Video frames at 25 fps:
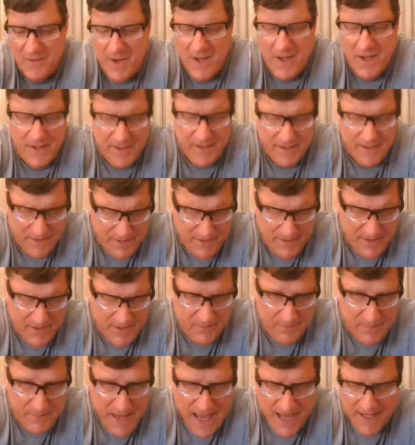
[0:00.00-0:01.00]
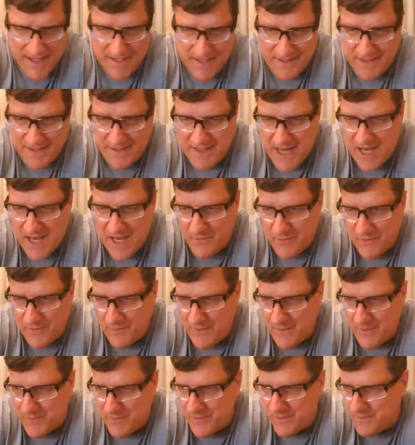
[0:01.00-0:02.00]
Well, back in the day
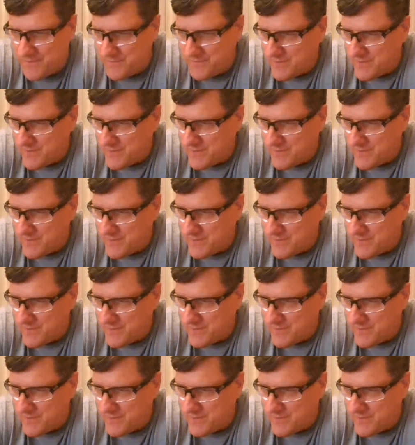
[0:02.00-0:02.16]
when we